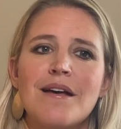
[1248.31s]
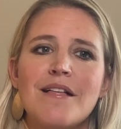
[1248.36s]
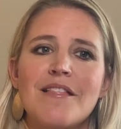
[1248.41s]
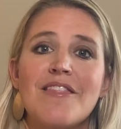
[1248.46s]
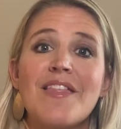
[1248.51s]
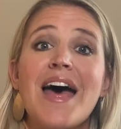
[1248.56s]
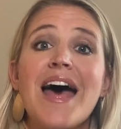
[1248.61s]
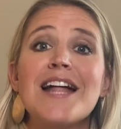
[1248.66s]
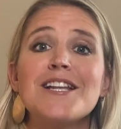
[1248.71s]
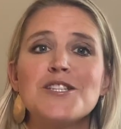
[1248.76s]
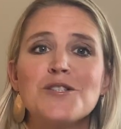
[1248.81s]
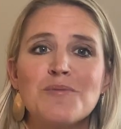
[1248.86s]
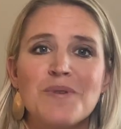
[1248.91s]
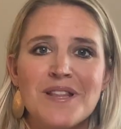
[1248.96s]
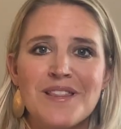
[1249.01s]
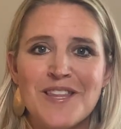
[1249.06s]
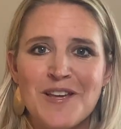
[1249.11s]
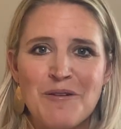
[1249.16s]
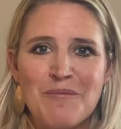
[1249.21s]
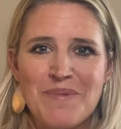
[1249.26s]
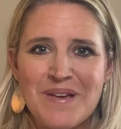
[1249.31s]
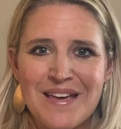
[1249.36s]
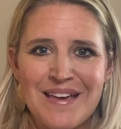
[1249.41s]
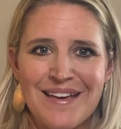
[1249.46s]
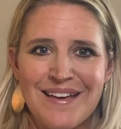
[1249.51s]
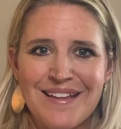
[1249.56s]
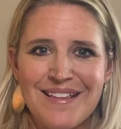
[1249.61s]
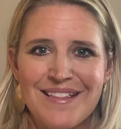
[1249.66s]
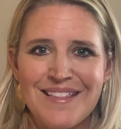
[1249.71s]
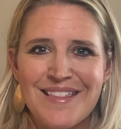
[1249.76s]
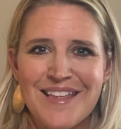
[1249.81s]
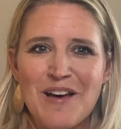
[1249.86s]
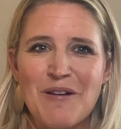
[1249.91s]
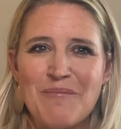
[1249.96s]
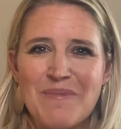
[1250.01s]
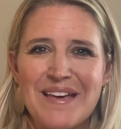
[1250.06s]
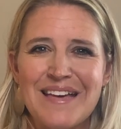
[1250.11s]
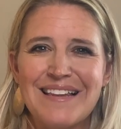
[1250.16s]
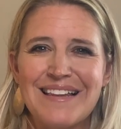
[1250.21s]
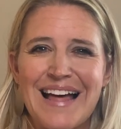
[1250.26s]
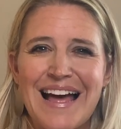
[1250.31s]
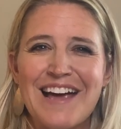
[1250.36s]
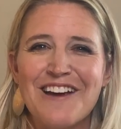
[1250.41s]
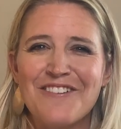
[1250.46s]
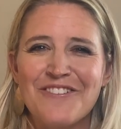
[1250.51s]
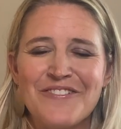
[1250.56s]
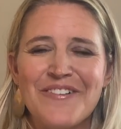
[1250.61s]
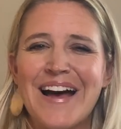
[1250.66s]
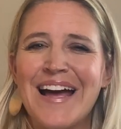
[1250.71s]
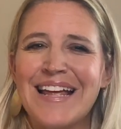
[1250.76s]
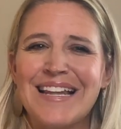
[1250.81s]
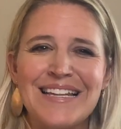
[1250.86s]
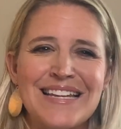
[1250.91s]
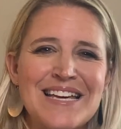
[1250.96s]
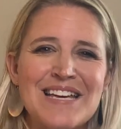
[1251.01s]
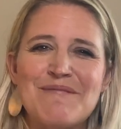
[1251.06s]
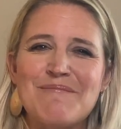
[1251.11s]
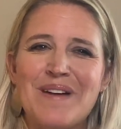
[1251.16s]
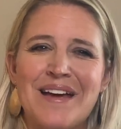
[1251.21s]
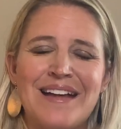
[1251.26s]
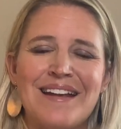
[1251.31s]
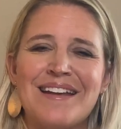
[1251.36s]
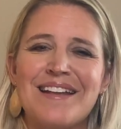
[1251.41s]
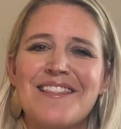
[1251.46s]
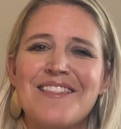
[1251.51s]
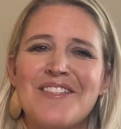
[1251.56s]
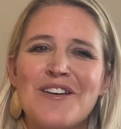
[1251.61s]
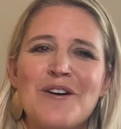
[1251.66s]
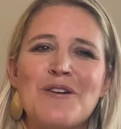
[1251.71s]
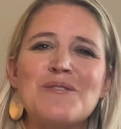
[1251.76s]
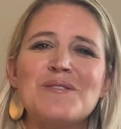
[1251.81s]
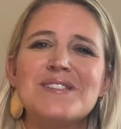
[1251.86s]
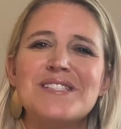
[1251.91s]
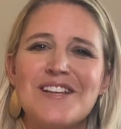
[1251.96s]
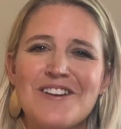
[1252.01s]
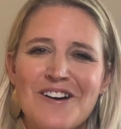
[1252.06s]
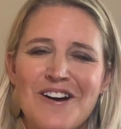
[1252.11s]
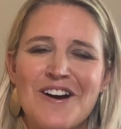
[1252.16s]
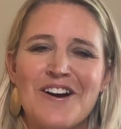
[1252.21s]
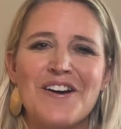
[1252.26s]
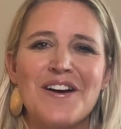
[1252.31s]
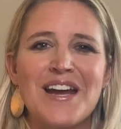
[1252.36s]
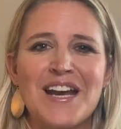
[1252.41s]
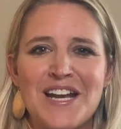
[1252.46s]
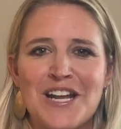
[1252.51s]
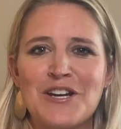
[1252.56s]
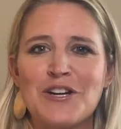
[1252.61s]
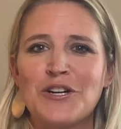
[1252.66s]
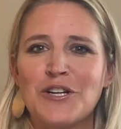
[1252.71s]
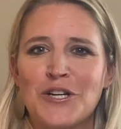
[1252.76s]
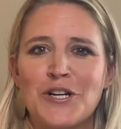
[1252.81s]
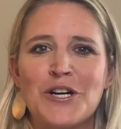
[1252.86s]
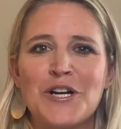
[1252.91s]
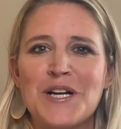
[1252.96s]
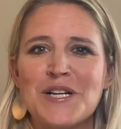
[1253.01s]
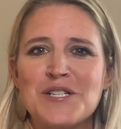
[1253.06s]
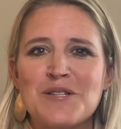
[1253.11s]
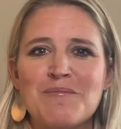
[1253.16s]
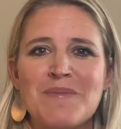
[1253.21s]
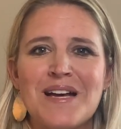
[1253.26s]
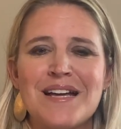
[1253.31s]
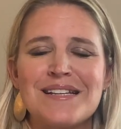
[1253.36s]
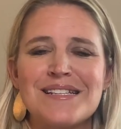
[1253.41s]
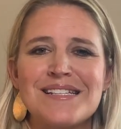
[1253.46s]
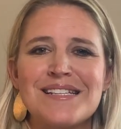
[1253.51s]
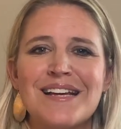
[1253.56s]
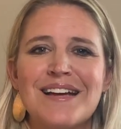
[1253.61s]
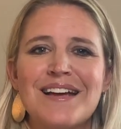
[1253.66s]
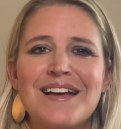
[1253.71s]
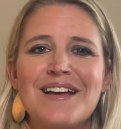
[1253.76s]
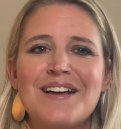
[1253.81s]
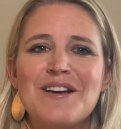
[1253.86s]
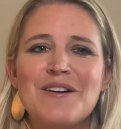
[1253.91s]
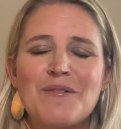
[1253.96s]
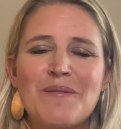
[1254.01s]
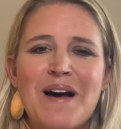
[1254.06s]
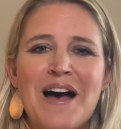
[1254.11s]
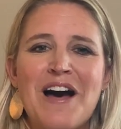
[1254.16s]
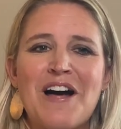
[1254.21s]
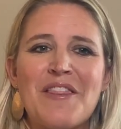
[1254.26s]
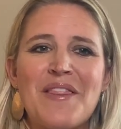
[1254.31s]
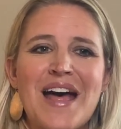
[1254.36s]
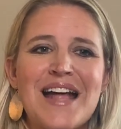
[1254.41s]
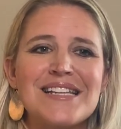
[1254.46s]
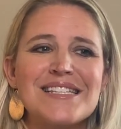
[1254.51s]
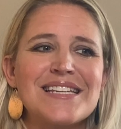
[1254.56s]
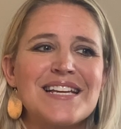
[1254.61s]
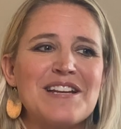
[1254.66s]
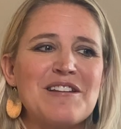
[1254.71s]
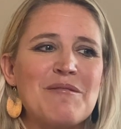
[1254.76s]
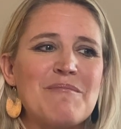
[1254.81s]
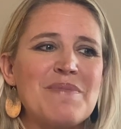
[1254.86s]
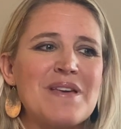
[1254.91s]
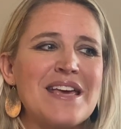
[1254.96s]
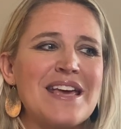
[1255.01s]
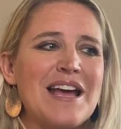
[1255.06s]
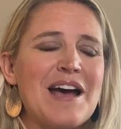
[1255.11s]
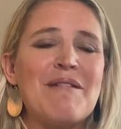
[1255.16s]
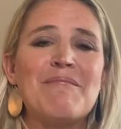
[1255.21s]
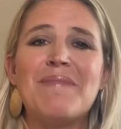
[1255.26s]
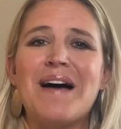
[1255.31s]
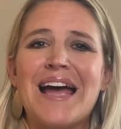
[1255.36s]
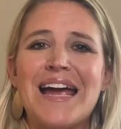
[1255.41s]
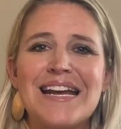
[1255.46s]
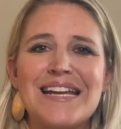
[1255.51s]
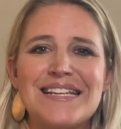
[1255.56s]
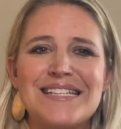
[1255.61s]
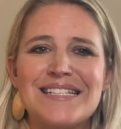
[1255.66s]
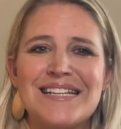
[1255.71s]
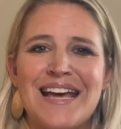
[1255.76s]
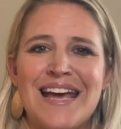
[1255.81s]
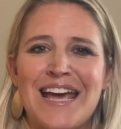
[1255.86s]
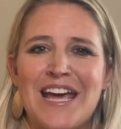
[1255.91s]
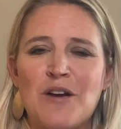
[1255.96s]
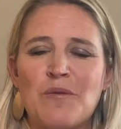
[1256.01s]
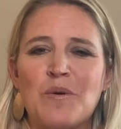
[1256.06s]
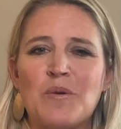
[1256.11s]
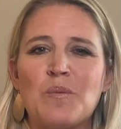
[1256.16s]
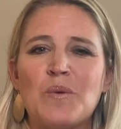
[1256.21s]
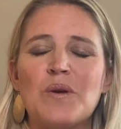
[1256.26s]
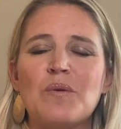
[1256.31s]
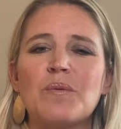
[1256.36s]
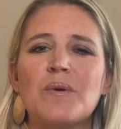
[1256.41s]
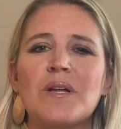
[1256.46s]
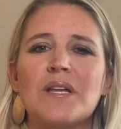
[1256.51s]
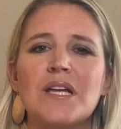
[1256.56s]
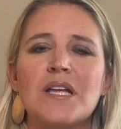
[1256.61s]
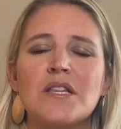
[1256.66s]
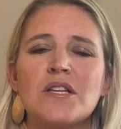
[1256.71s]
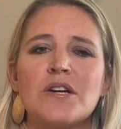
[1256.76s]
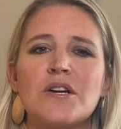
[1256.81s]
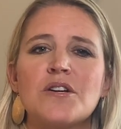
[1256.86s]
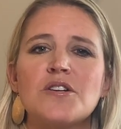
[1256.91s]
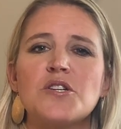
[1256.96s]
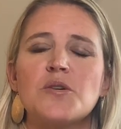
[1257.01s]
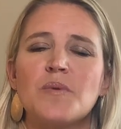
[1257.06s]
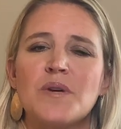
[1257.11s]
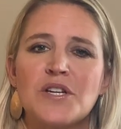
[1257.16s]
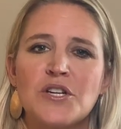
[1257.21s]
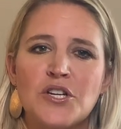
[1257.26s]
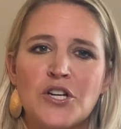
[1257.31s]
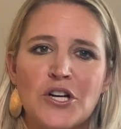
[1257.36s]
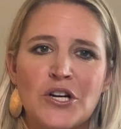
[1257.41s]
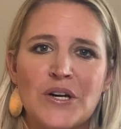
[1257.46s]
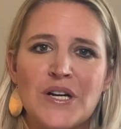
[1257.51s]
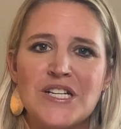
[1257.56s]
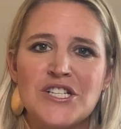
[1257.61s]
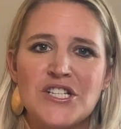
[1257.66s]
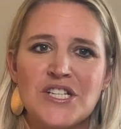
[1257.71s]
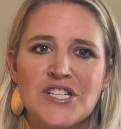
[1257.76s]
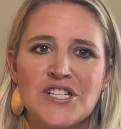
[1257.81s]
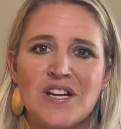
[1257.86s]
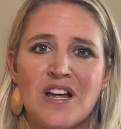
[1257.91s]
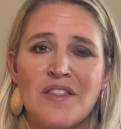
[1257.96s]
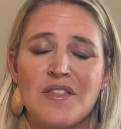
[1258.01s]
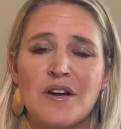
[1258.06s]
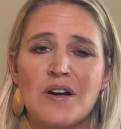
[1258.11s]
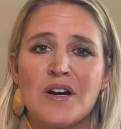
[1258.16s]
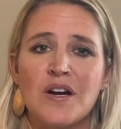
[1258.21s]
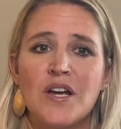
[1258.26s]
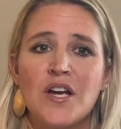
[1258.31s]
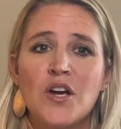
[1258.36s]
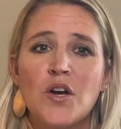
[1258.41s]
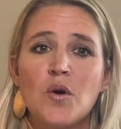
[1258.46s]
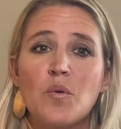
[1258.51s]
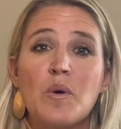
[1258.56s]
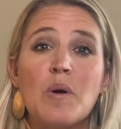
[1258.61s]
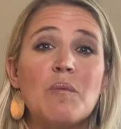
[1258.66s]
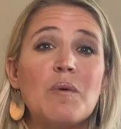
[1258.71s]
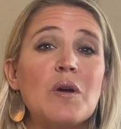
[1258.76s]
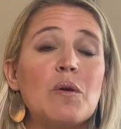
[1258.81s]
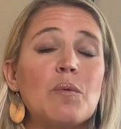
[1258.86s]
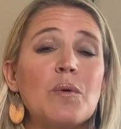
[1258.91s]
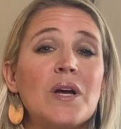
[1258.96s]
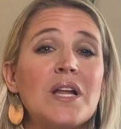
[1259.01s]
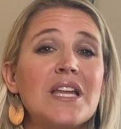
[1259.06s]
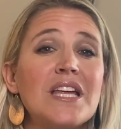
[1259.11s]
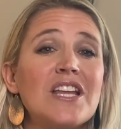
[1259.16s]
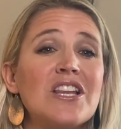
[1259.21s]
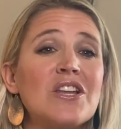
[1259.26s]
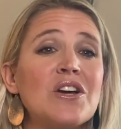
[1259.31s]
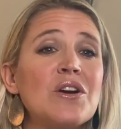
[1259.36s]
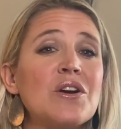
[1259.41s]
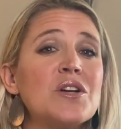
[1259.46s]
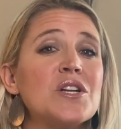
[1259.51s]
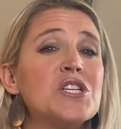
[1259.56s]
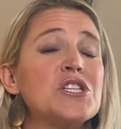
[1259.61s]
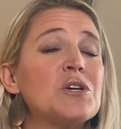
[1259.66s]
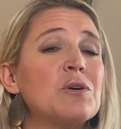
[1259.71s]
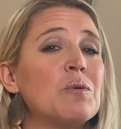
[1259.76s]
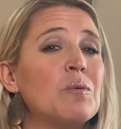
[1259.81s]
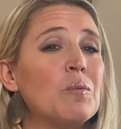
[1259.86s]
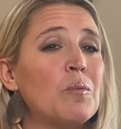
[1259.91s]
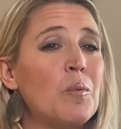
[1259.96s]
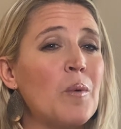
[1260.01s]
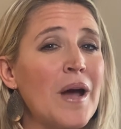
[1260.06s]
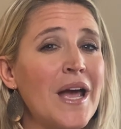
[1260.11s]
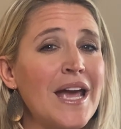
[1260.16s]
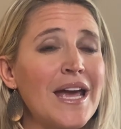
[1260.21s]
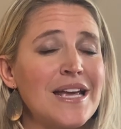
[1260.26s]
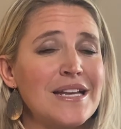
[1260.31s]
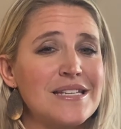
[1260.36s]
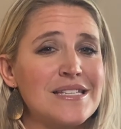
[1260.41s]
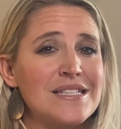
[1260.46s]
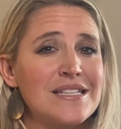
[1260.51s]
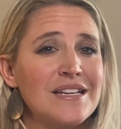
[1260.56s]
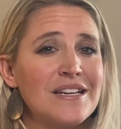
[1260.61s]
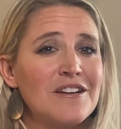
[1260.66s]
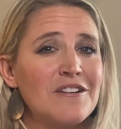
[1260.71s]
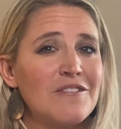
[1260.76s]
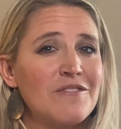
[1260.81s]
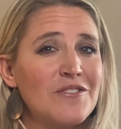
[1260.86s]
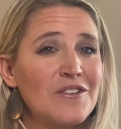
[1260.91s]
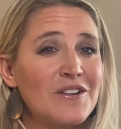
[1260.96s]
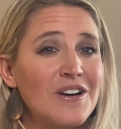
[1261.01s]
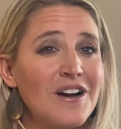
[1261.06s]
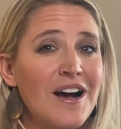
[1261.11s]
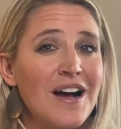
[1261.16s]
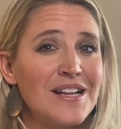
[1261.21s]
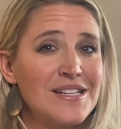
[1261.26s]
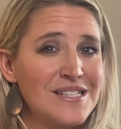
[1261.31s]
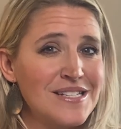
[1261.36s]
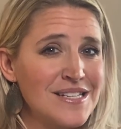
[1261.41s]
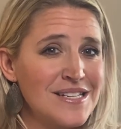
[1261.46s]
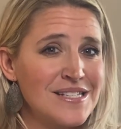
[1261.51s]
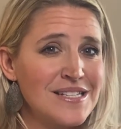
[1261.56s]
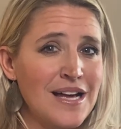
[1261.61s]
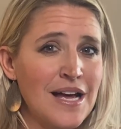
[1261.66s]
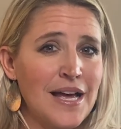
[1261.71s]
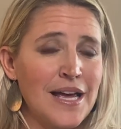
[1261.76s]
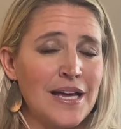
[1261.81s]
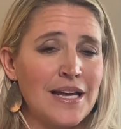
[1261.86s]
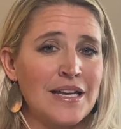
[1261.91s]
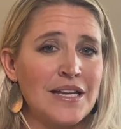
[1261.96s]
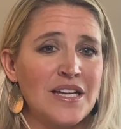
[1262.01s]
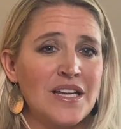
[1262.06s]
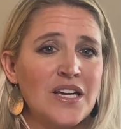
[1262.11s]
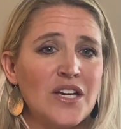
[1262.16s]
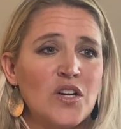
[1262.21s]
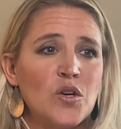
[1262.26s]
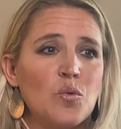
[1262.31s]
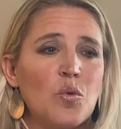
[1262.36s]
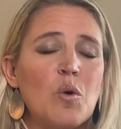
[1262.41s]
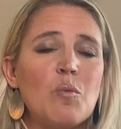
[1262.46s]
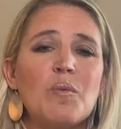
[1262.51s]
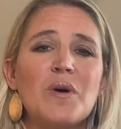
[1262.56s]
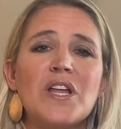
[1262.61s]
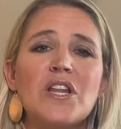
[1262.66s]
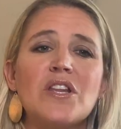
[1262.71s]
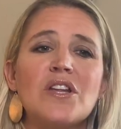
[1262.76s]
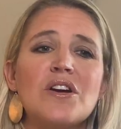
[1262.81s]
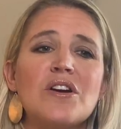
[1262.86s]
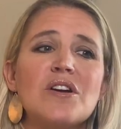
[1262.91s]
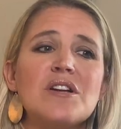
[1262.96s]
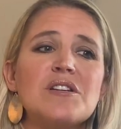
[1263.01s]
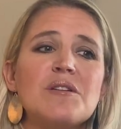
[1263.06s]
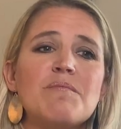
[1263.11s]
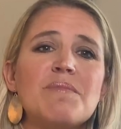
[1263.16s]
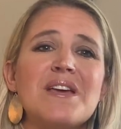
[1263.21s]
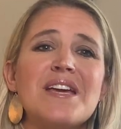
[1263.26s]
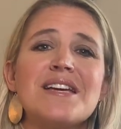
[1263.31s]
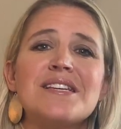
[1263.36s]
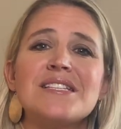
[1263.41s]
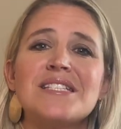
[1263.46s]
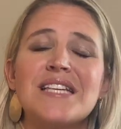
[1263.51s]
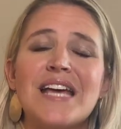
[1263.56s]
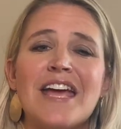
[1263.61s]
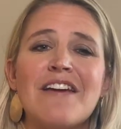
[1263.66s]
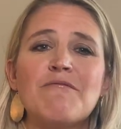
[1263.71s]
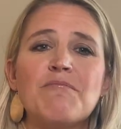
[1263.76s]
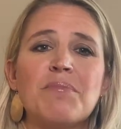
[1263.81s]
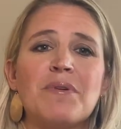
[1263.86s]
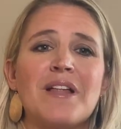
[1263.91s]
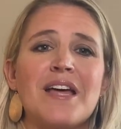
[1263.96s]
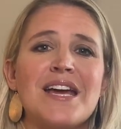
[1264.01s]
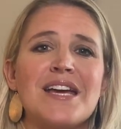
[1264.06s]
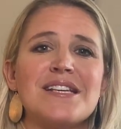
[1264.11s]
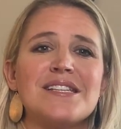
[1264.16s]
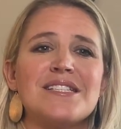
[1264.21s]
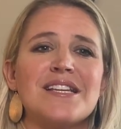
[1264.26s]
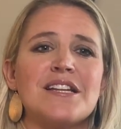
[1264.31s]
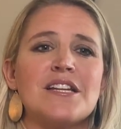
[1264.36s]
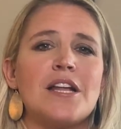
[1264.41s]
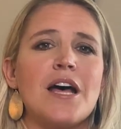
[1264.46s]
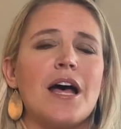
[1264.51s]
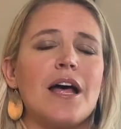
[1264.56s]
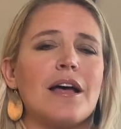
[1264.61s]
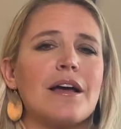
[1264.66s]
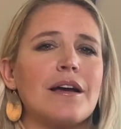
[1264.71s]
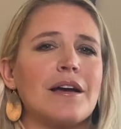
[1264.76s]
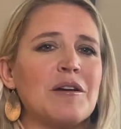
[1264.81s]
That's what they'll be. They'll be like Philemon, those that are an encouragement. Wow, that's going to be a mighty day when we really learn to encourage each other, when we really learn to wait for God's design, when we learn to be a safe place and not